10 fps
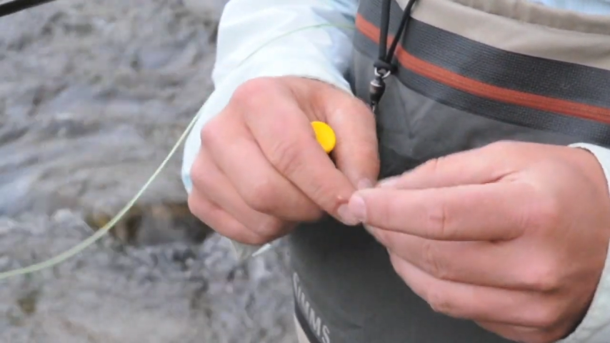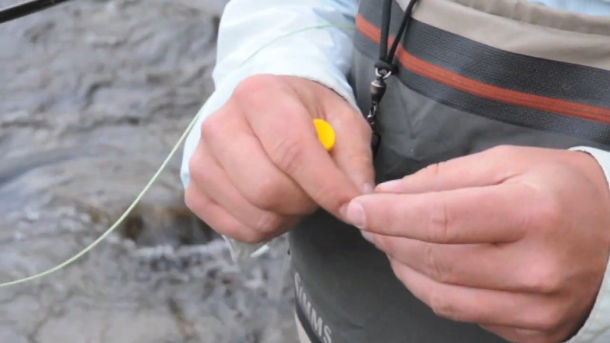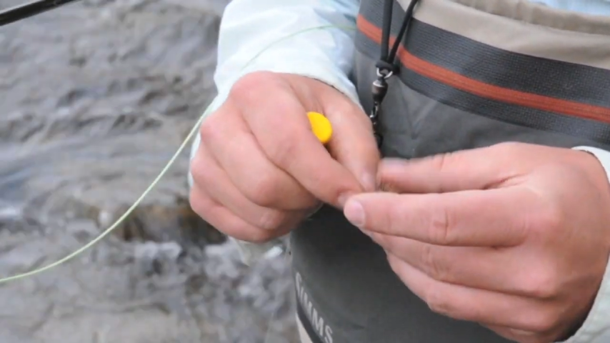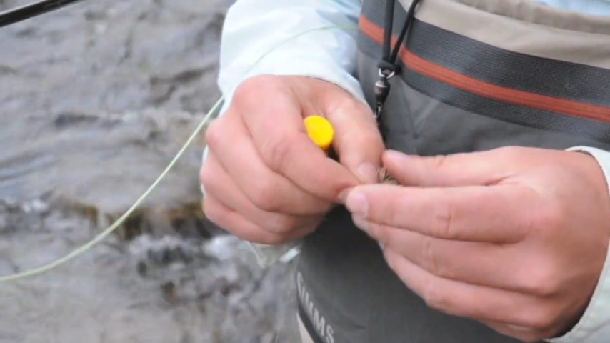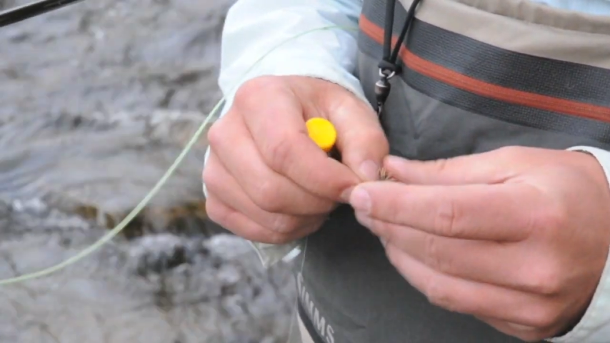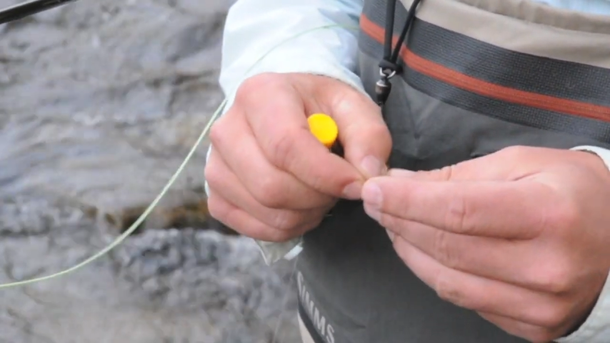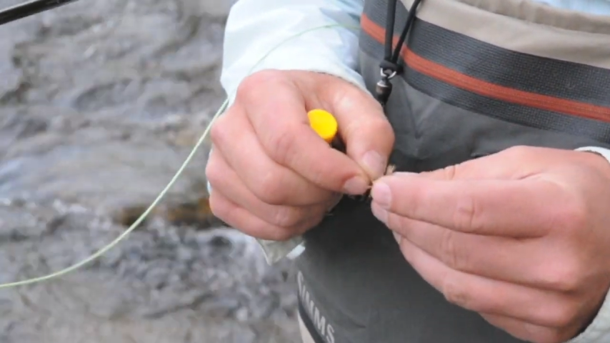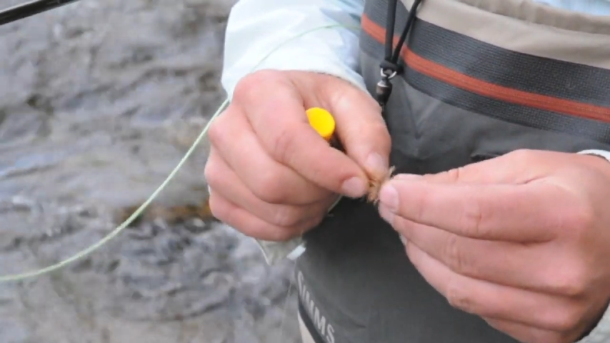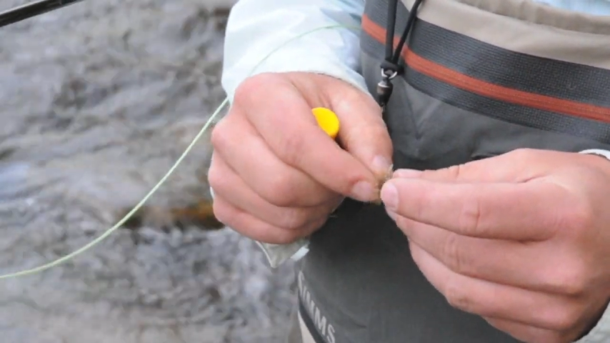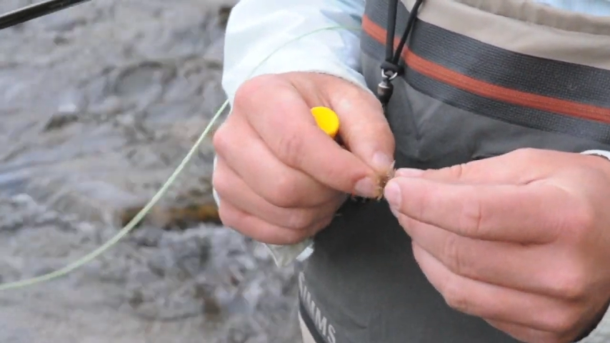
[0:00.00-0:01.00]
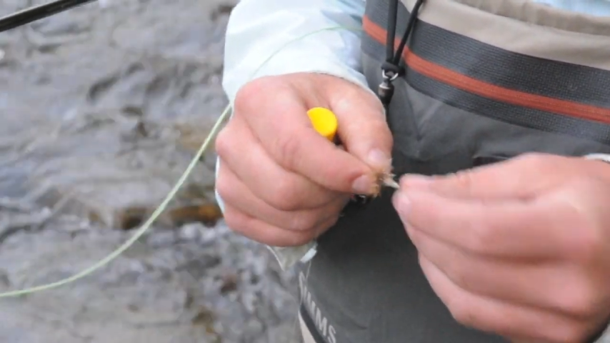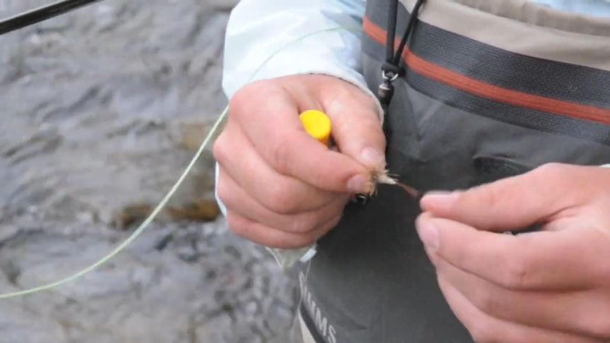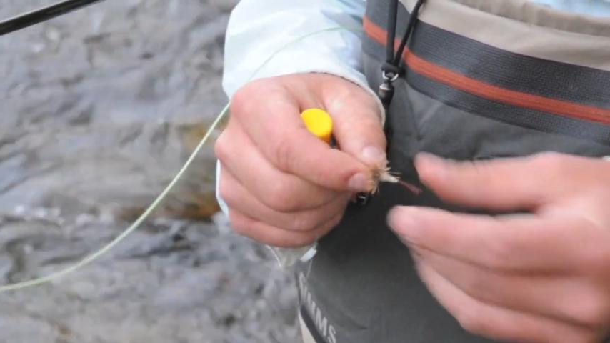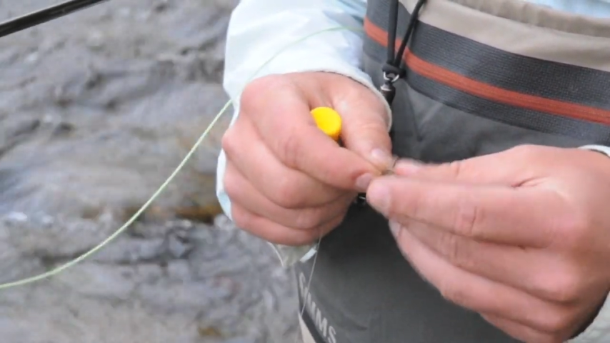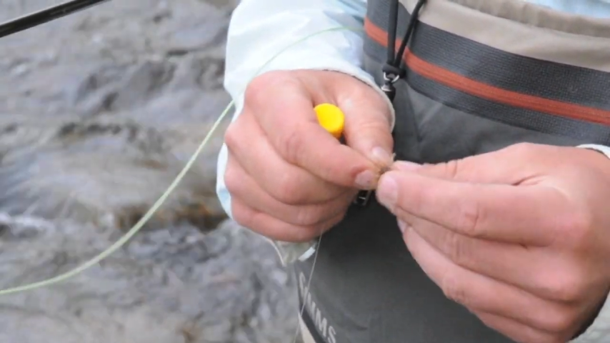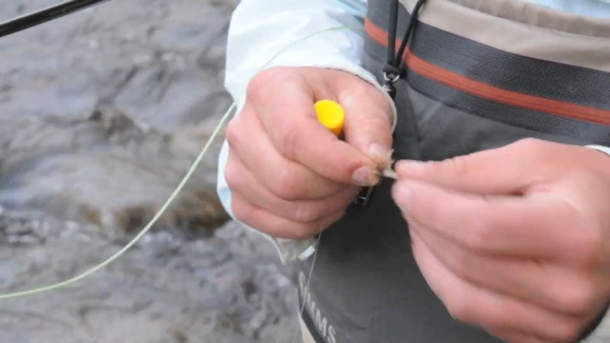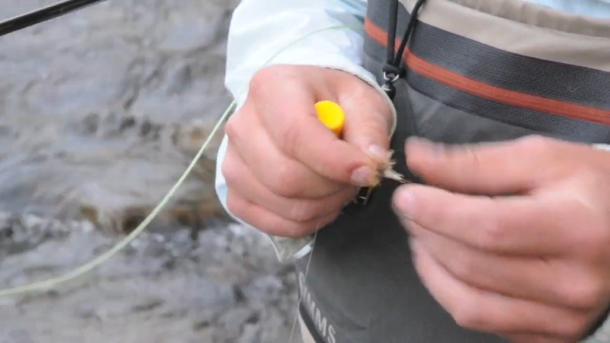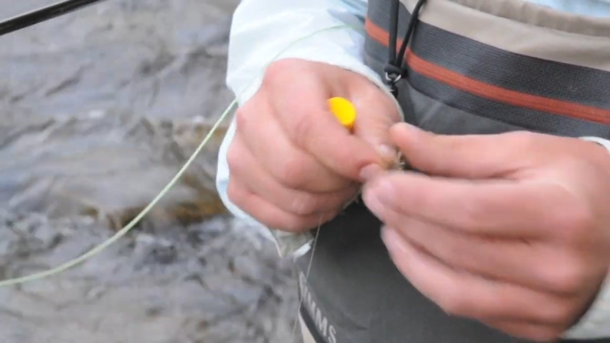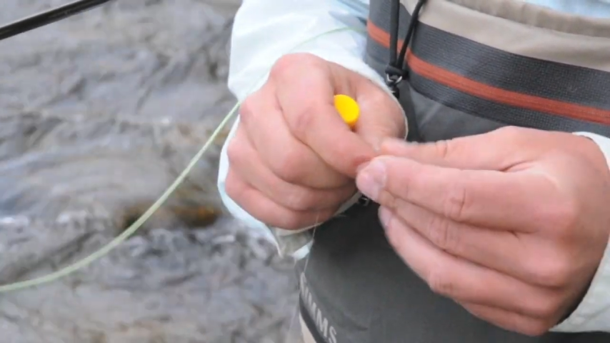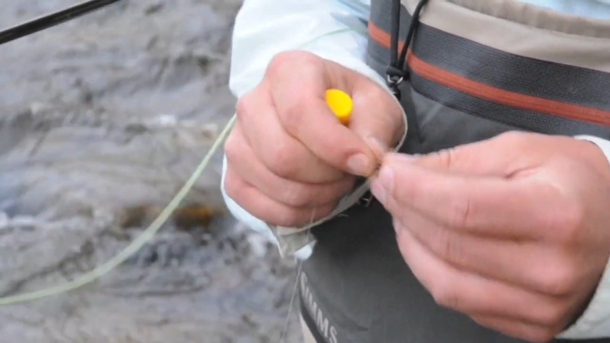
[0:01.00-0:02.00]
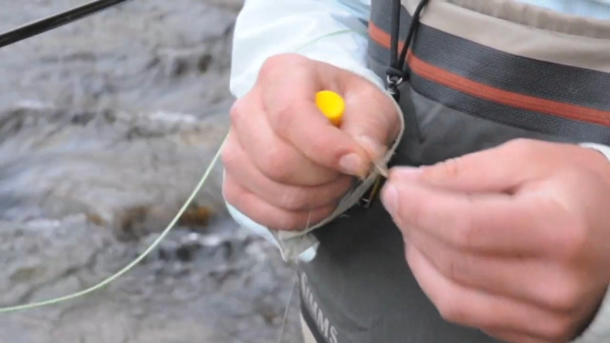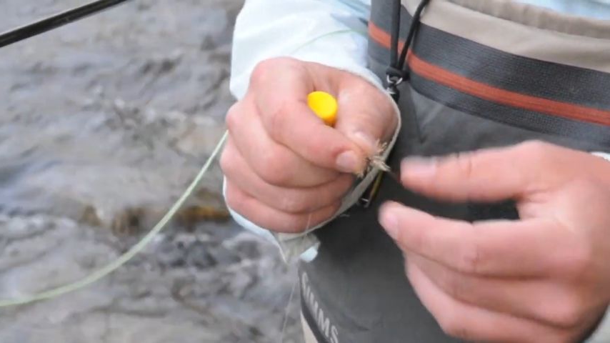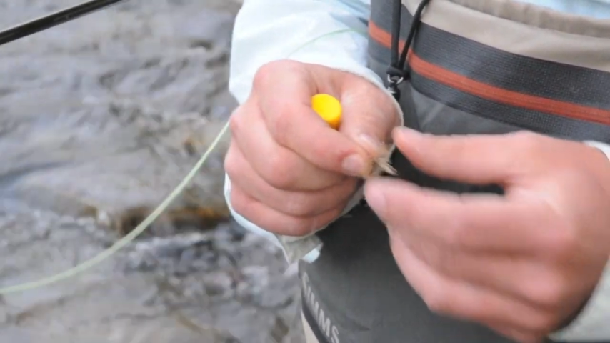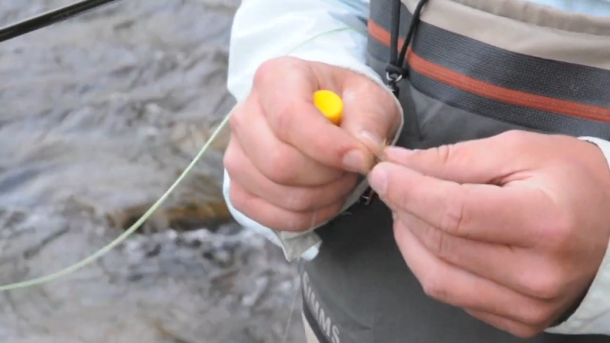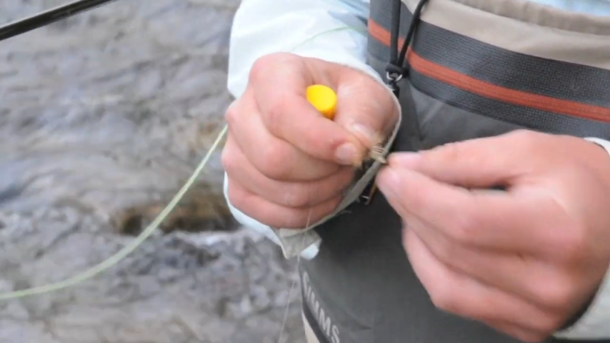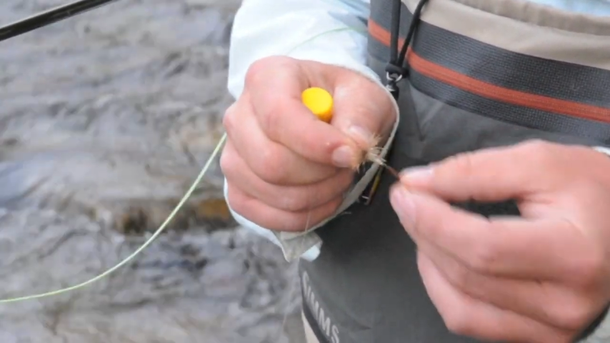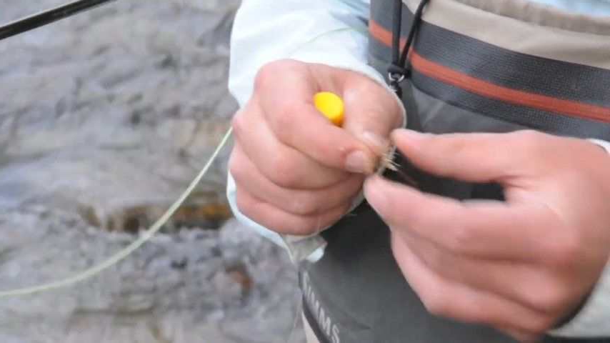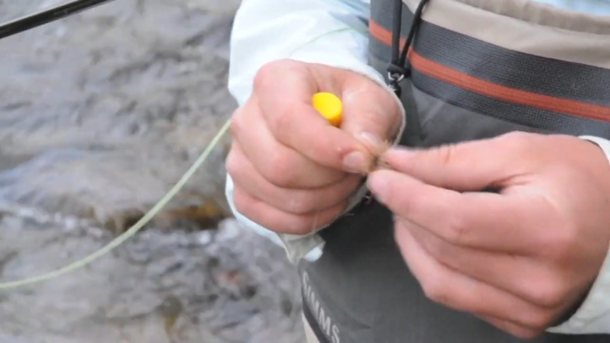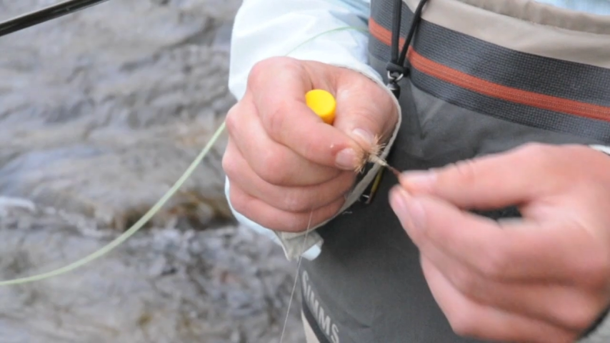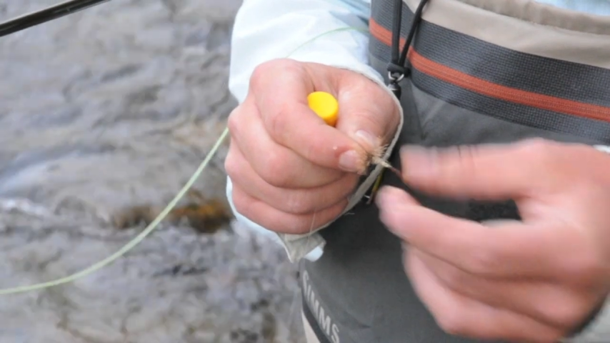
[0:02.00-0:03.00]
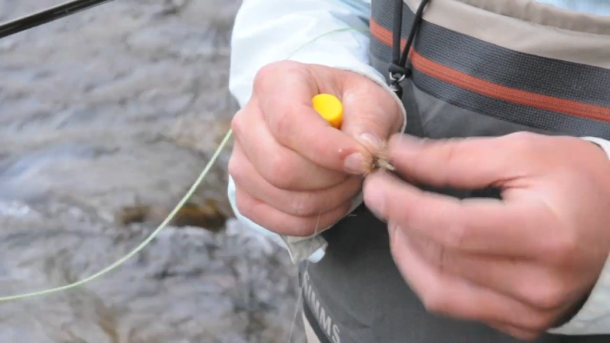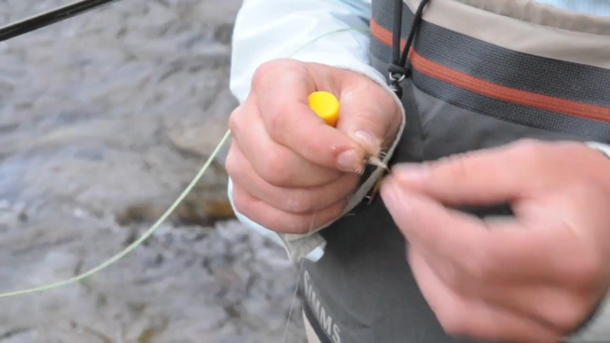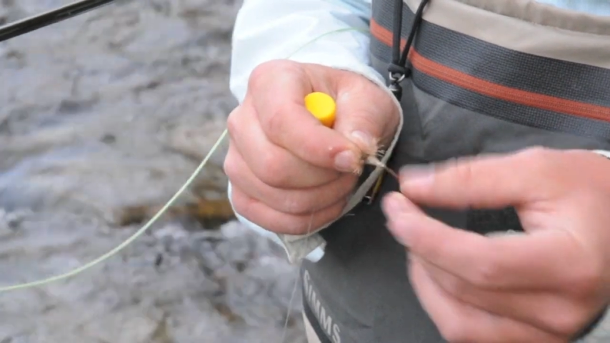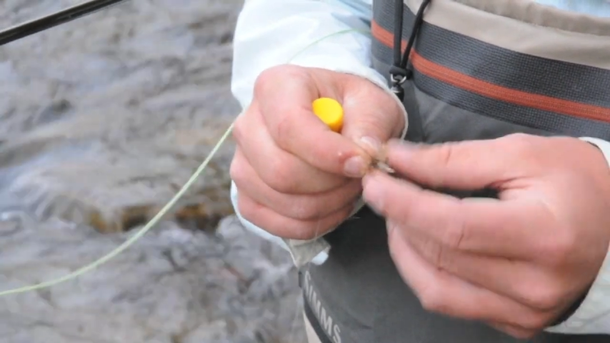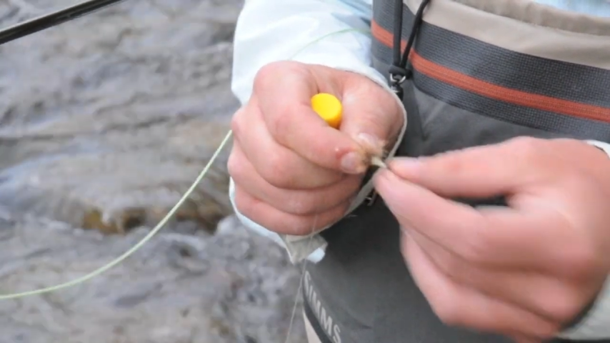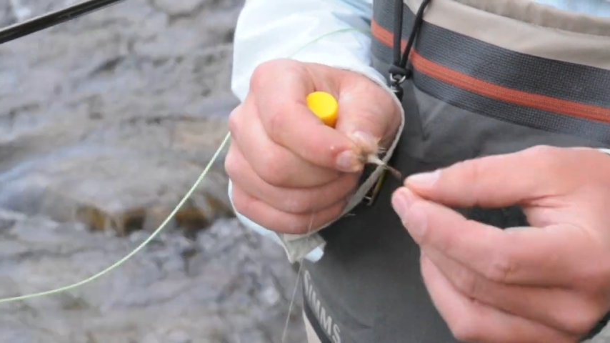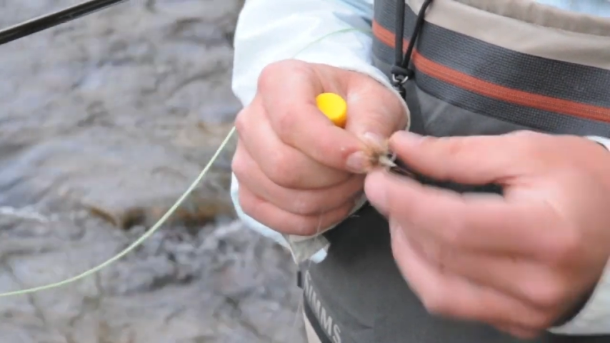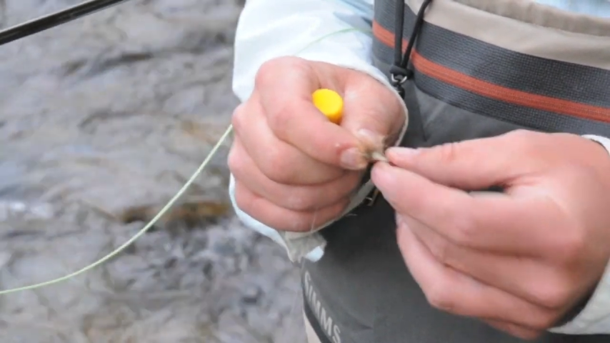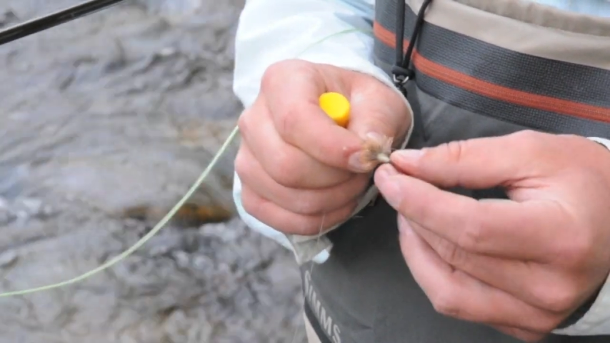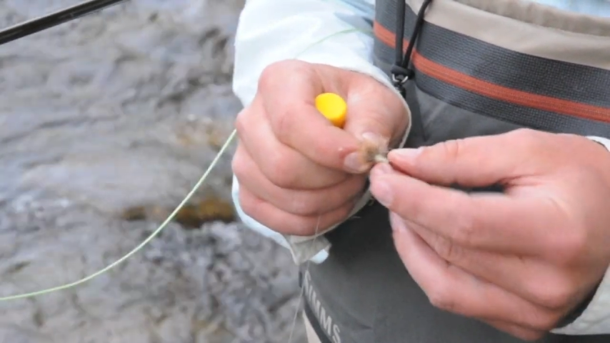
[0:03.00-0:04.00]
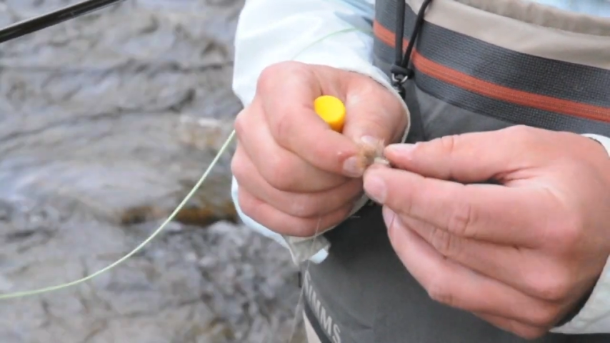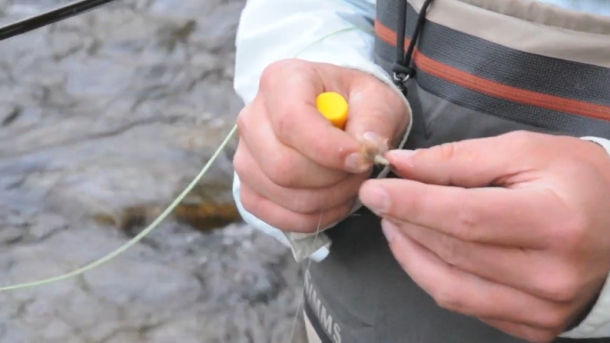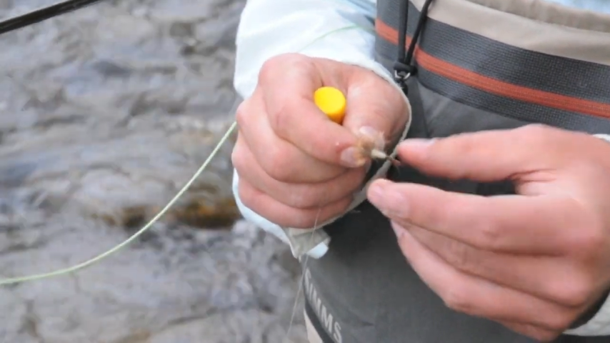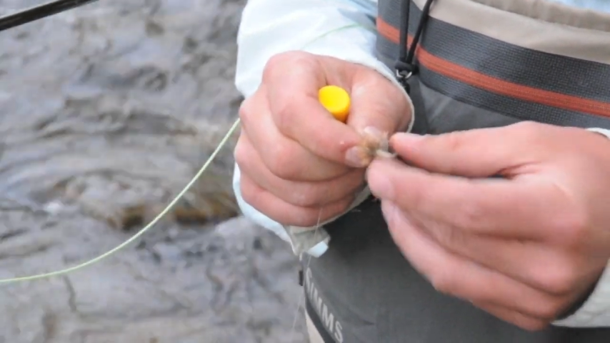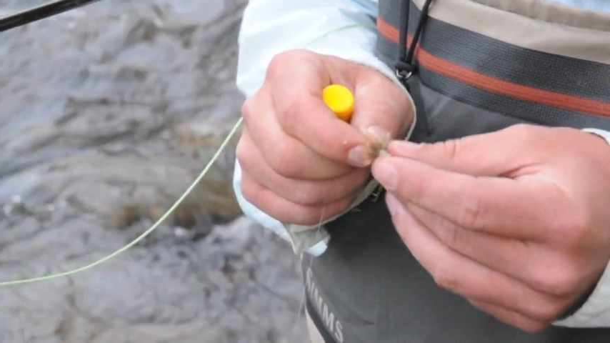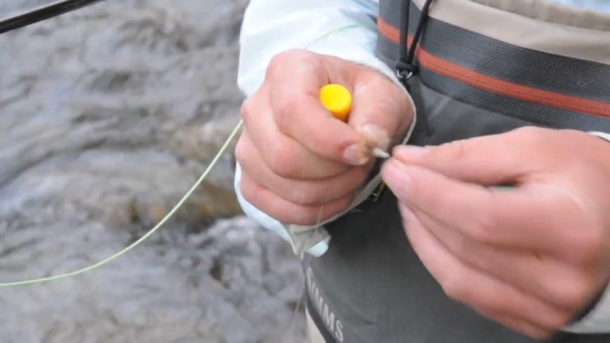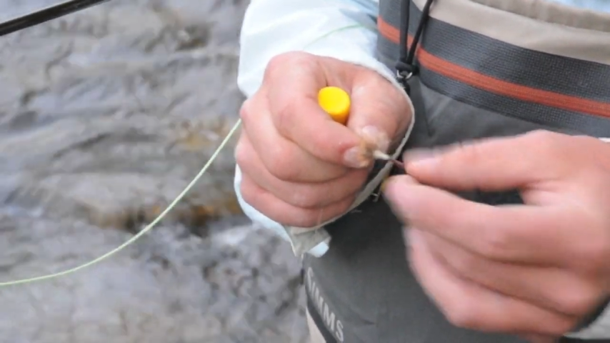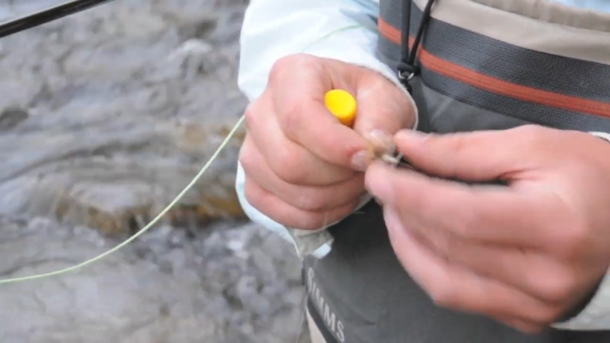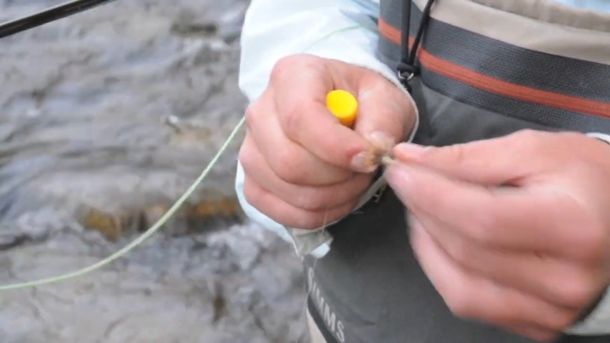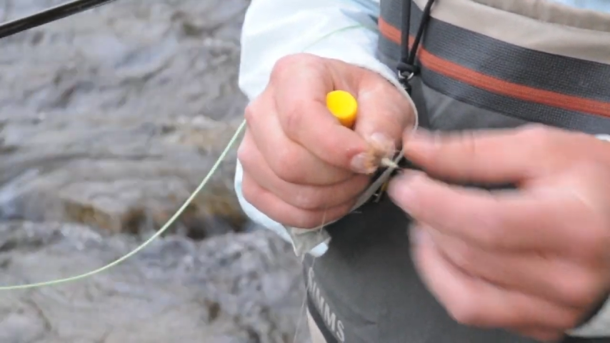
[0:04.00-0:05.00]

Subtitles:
[unreadable: no face in view]